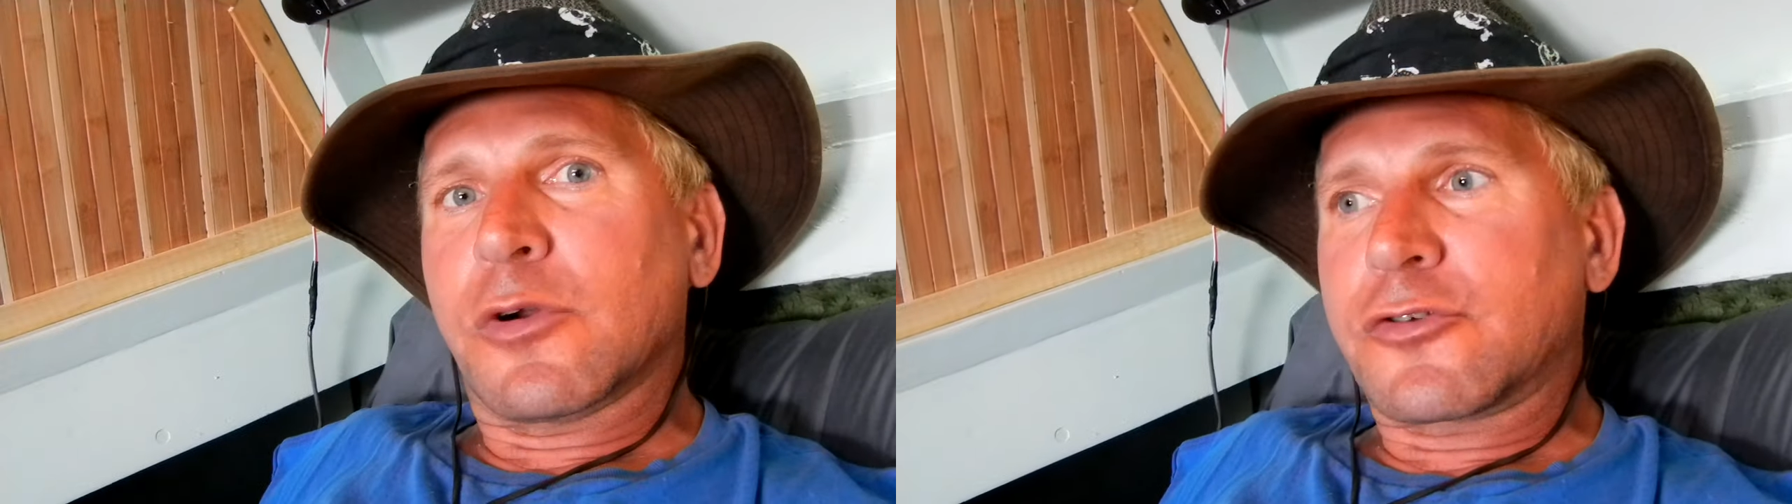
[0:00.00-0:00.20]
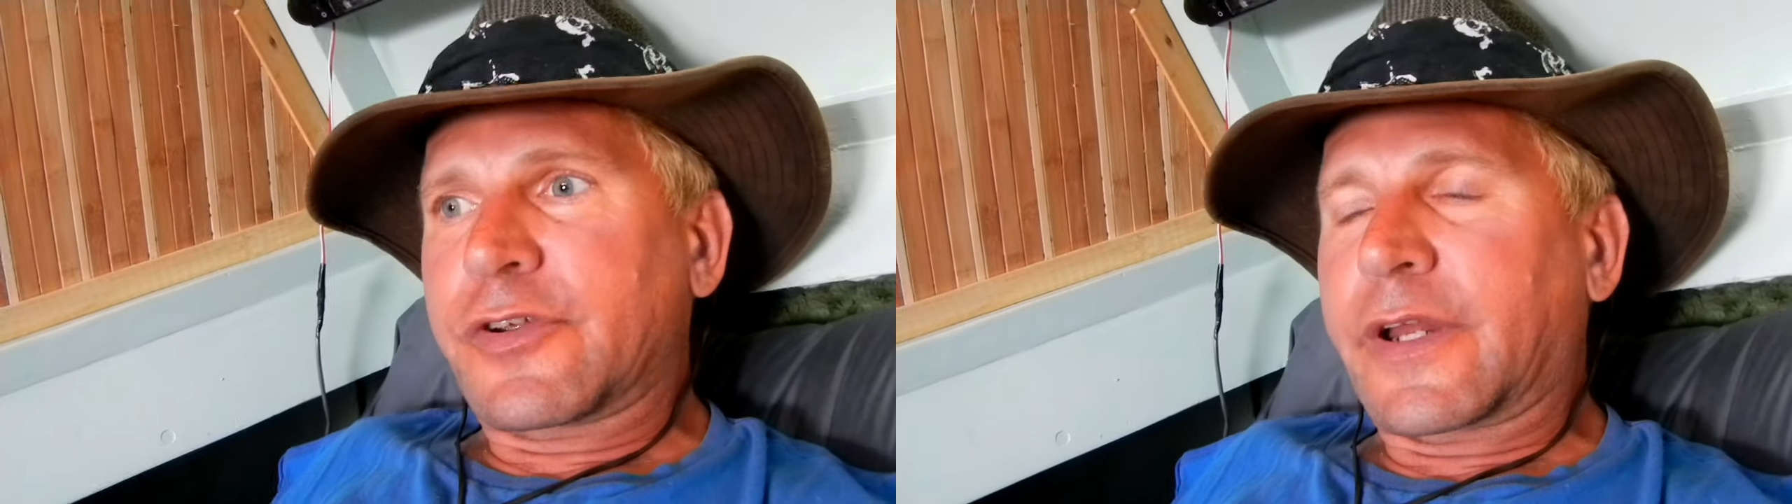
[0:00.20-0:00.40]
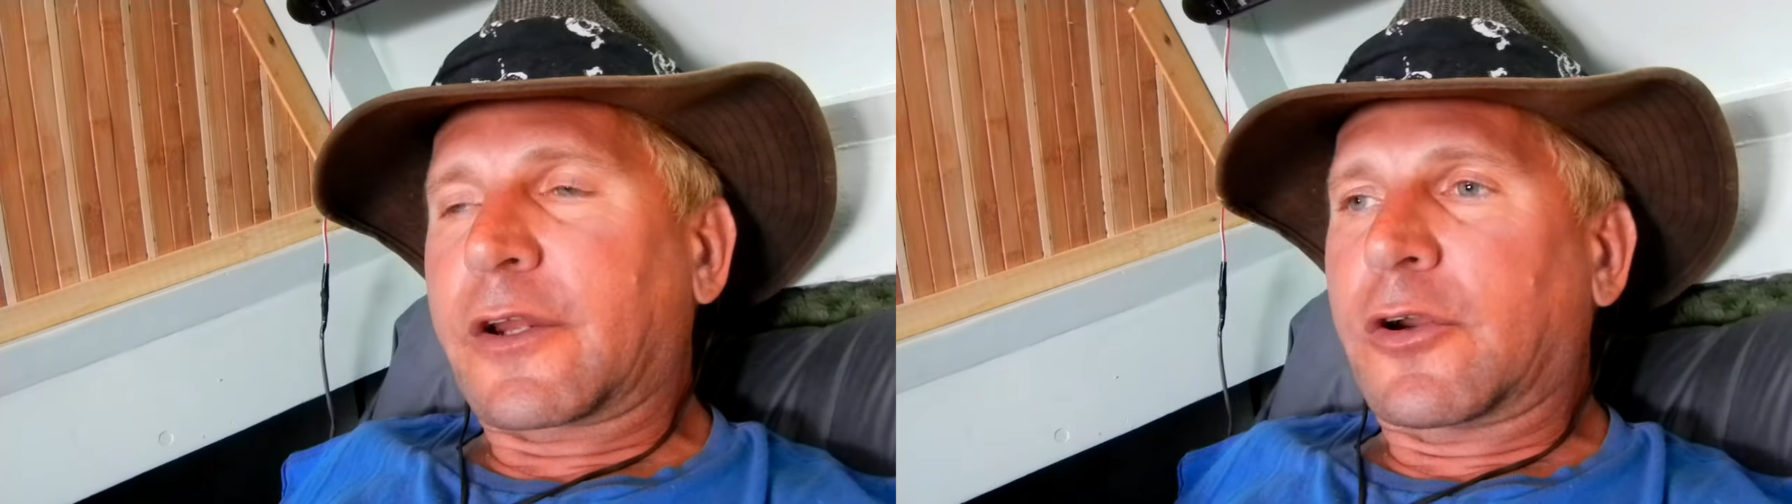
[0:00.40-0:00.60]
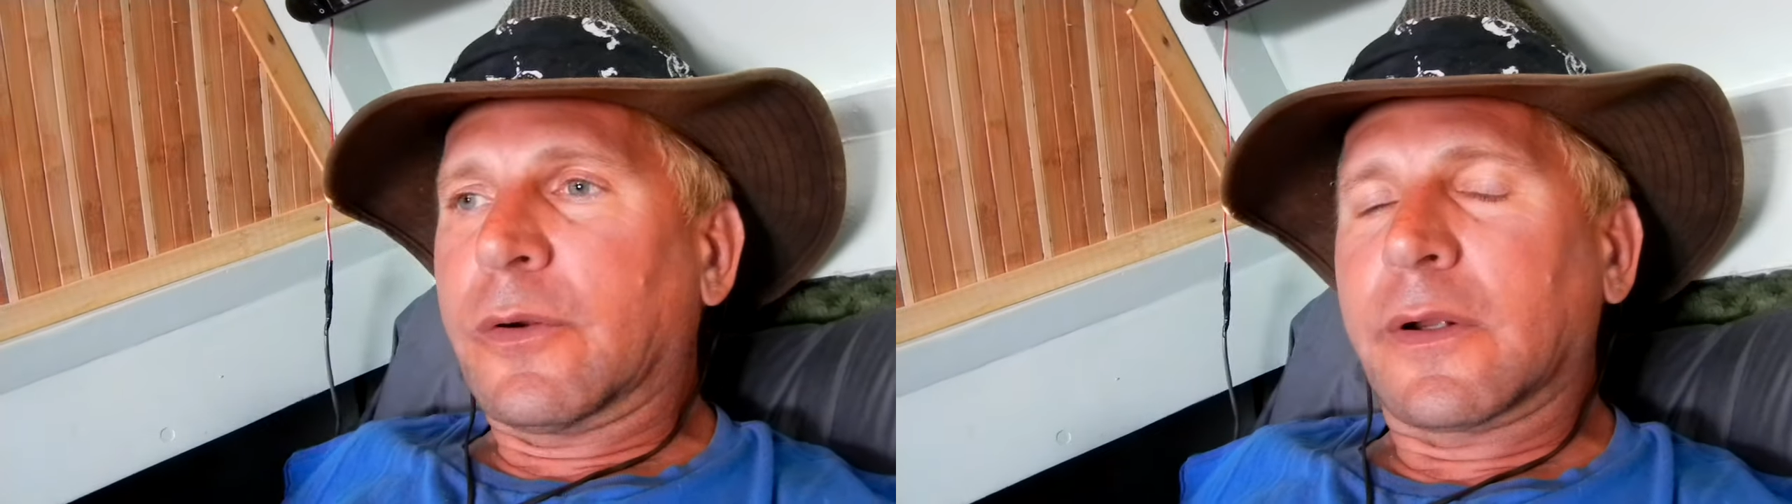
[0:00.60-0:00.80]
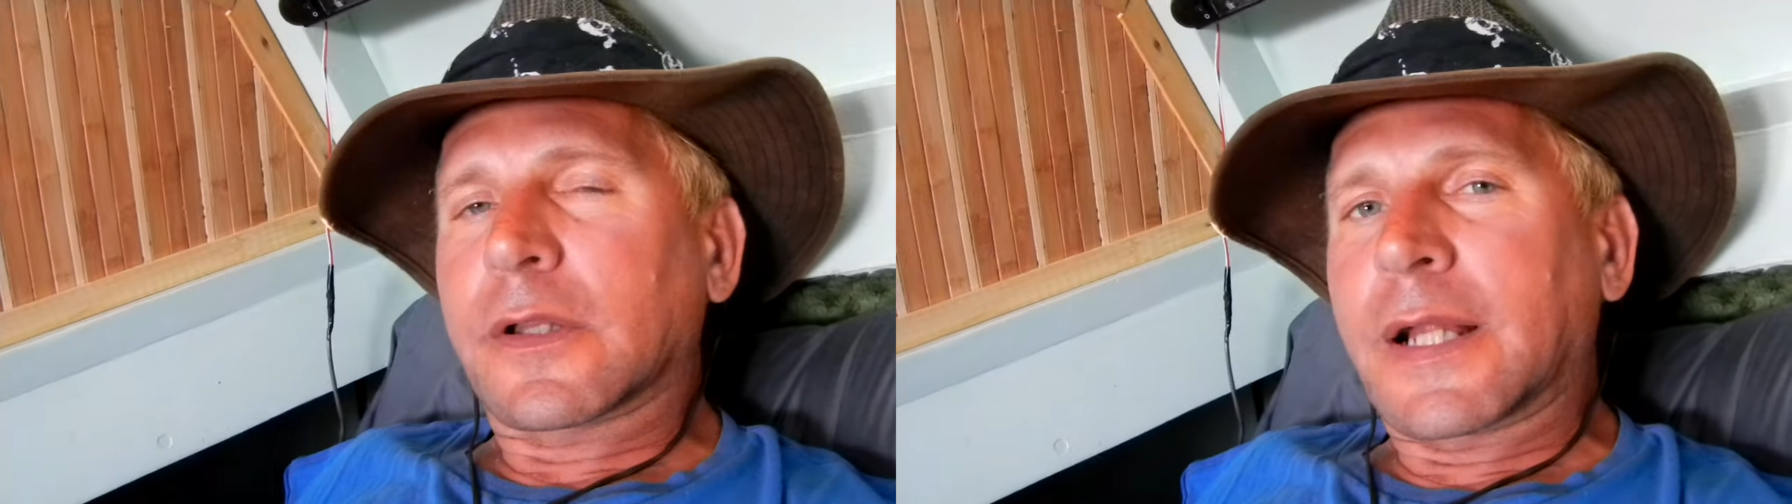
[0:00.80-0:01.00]
merging, and
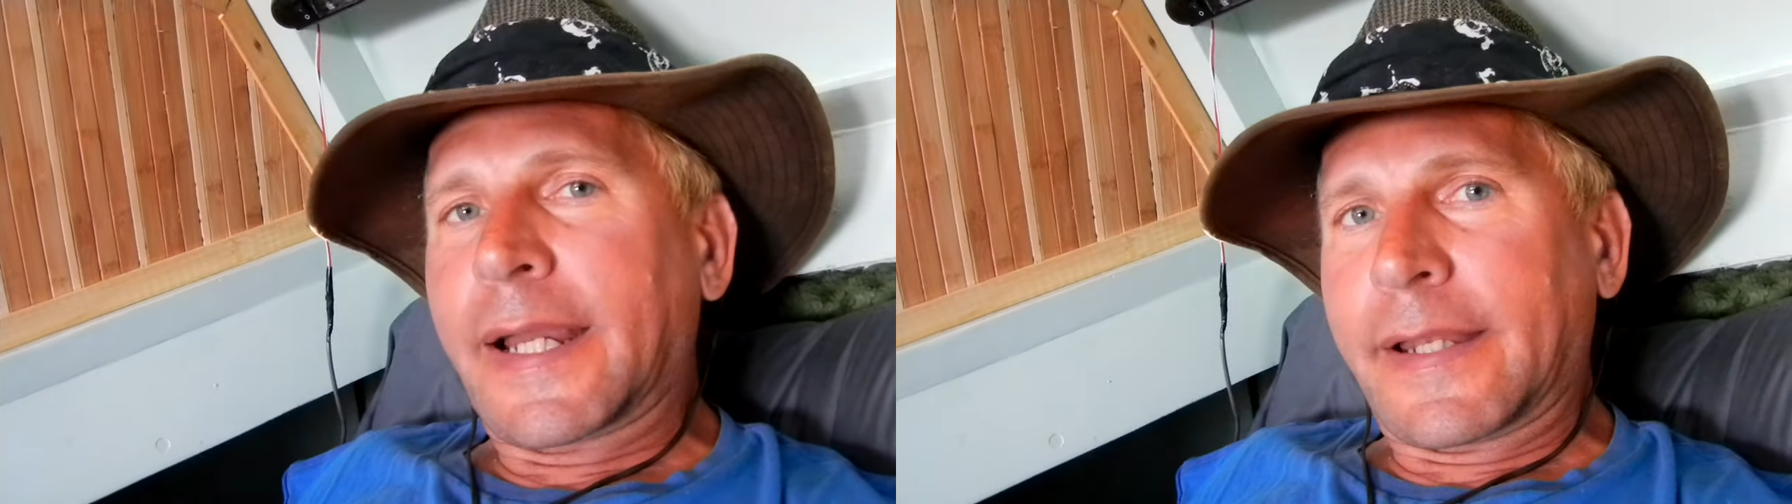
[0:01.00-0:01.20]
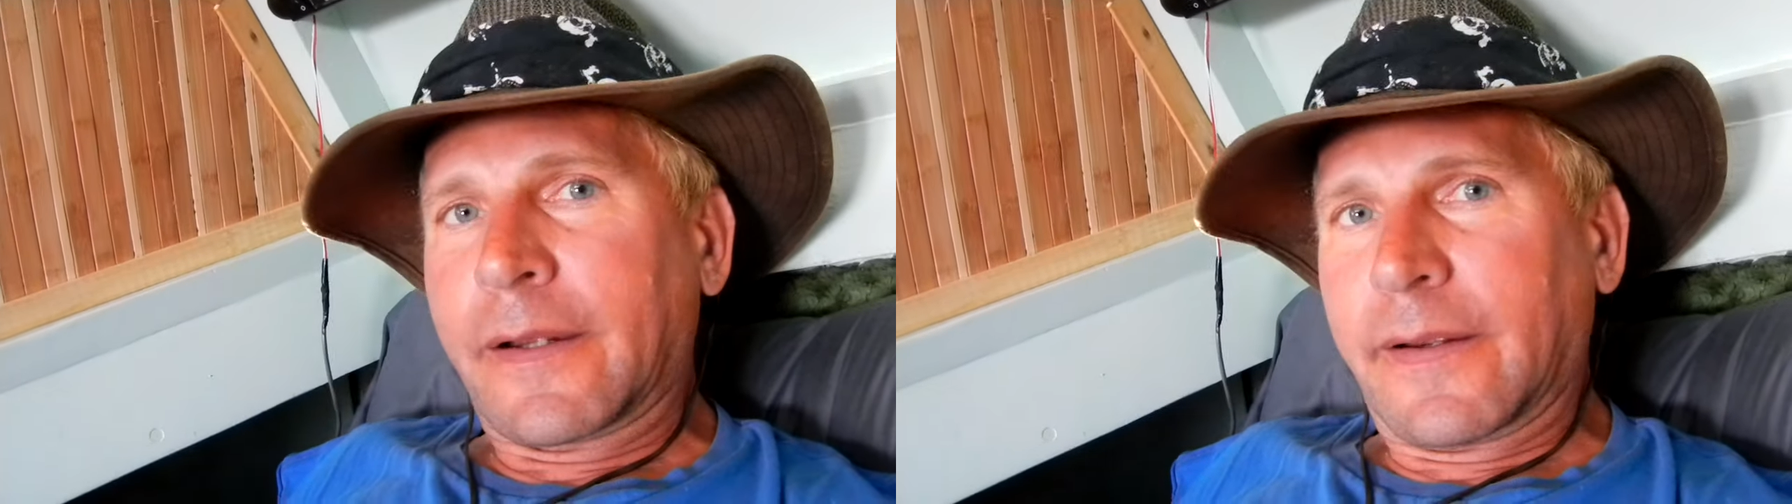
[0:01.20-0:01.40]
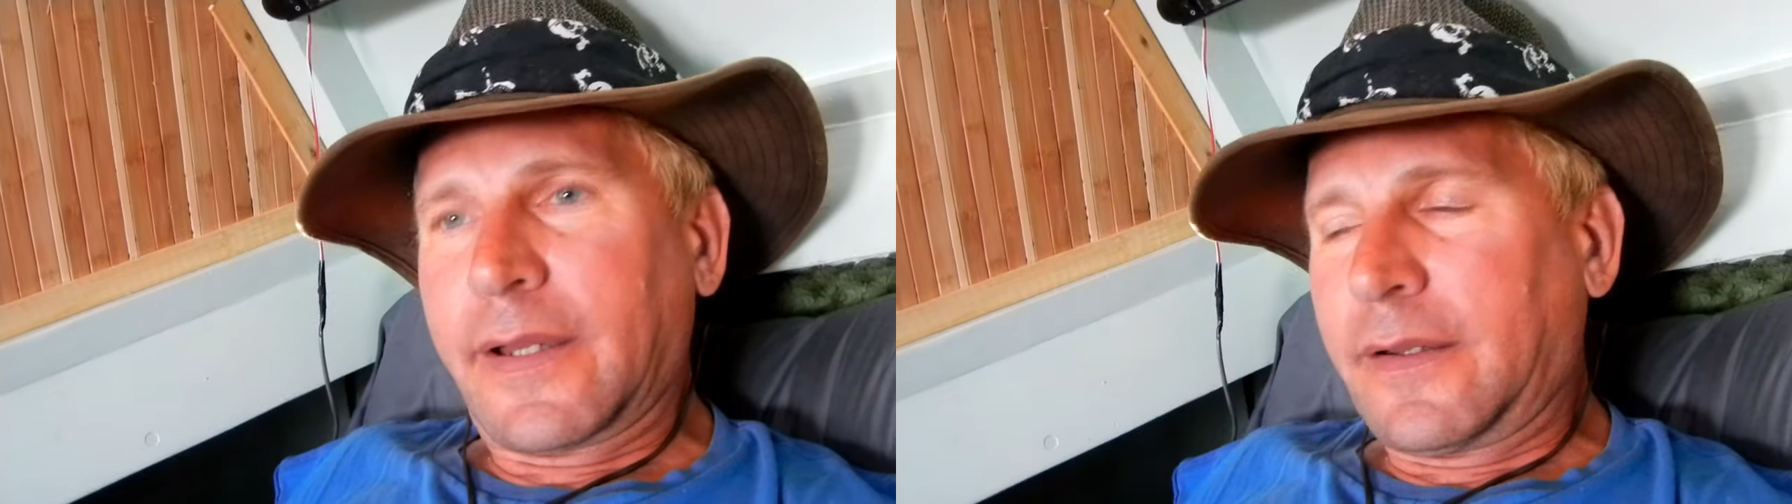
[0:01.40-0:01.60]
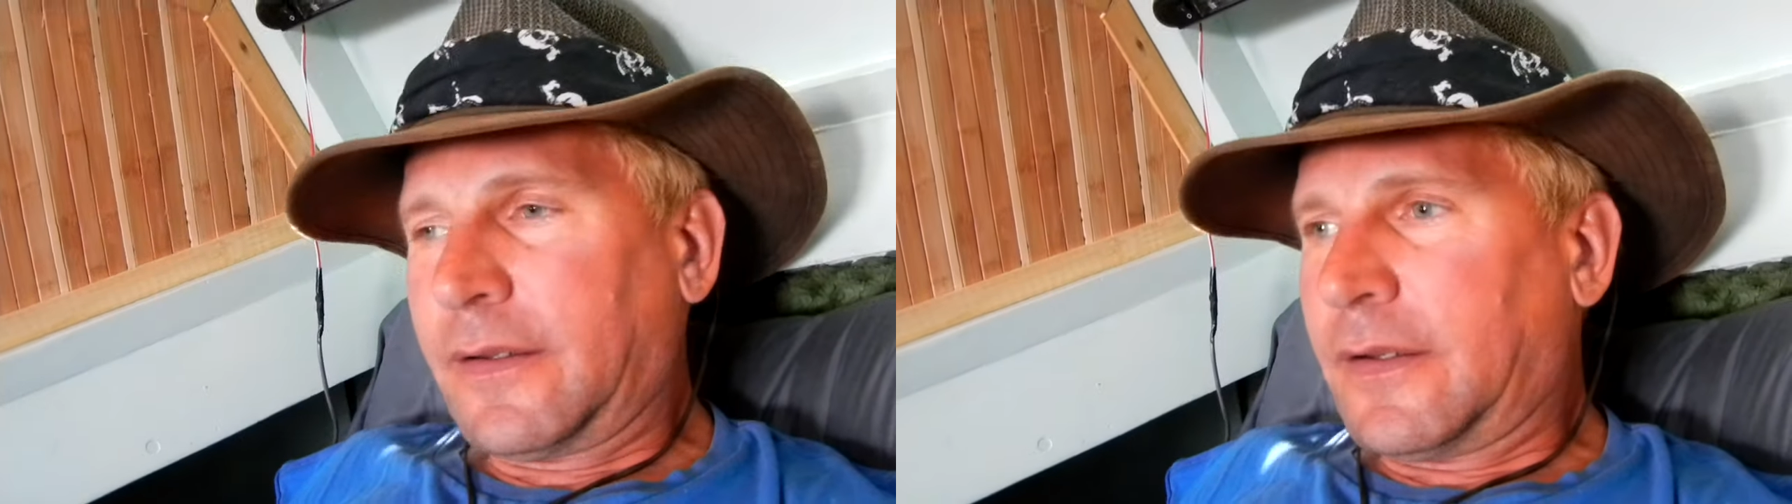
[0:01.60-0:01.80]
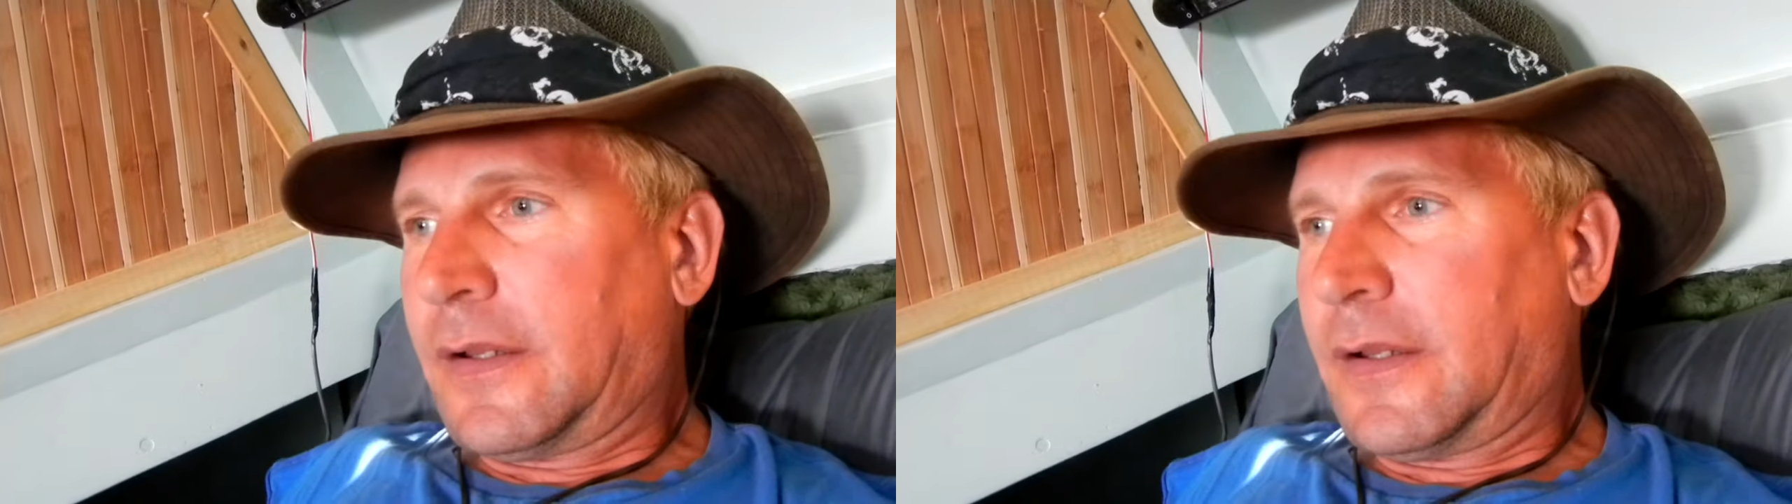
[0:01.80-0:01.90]
current line area.